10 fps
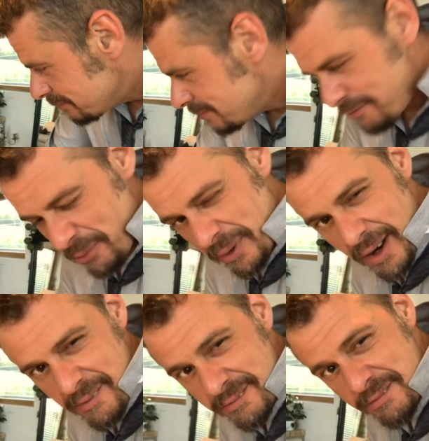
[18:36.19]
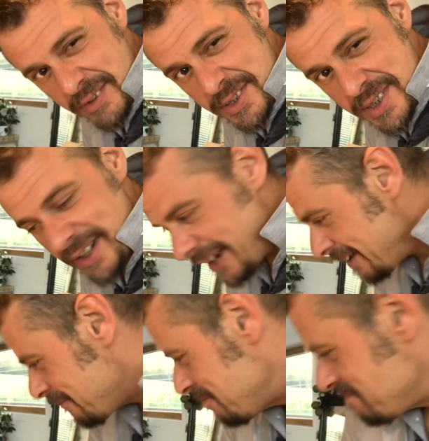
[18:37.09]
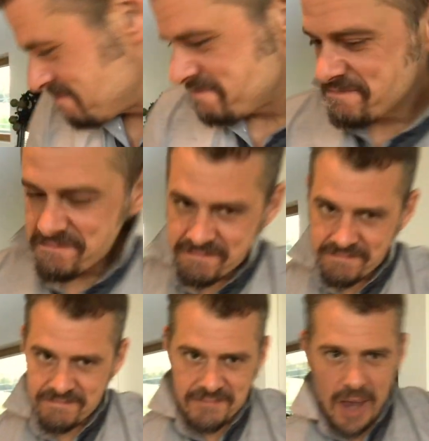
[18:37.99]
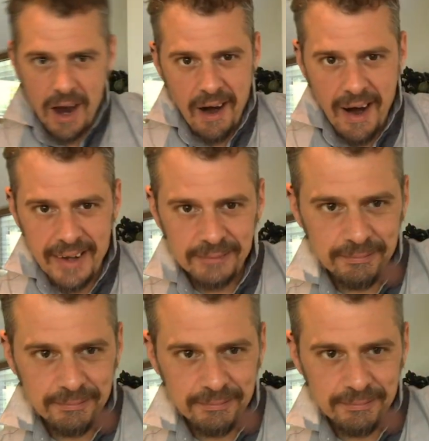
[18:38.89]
before I finish eating it. All right.